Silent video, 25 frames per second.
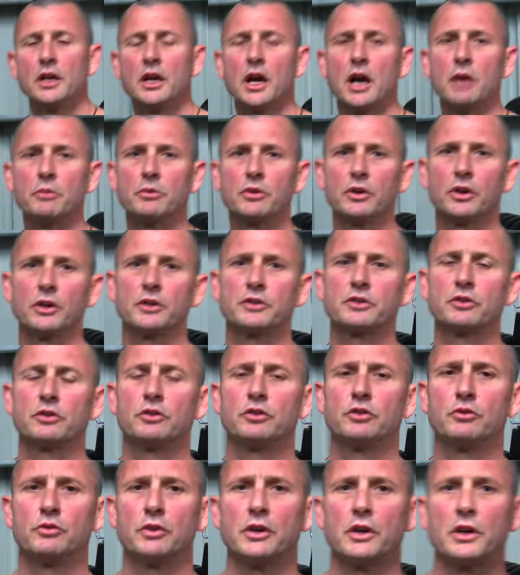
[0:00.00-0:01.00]
I'm going to
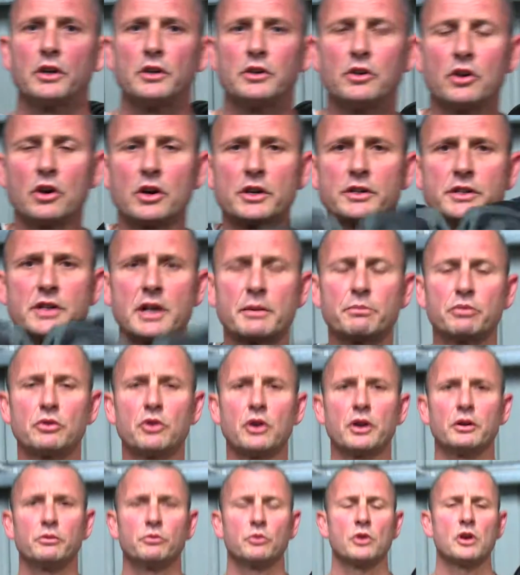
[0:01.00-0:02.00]
do a nice
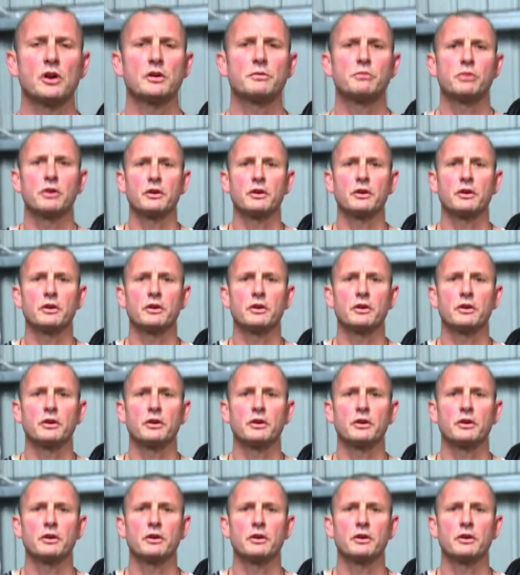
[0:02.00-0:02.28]
upright ride